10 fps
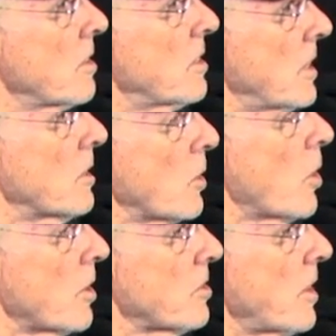D.
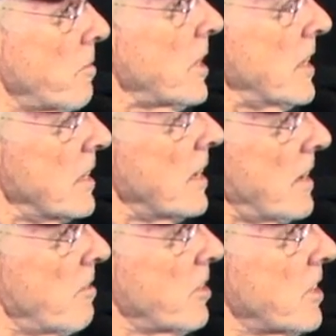Lawrence. I mean, he
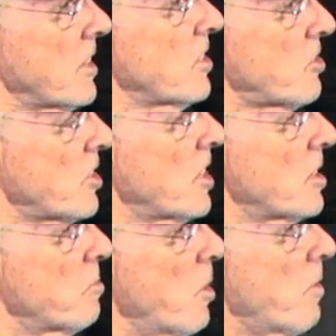did everything you see
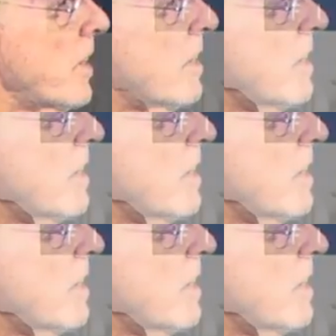in the movie.